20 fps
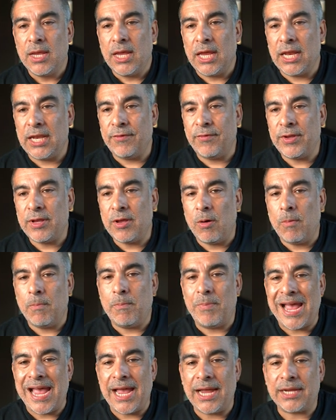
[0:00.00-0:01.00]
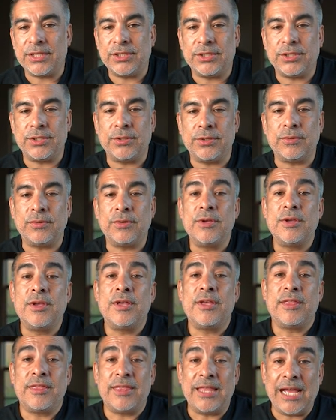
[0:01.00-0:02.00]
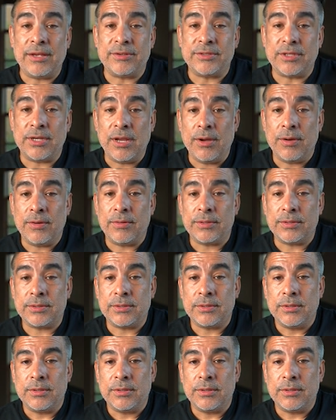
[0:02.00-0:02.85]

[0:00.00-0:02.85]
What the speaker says: And if we go back to Thousand Oaks,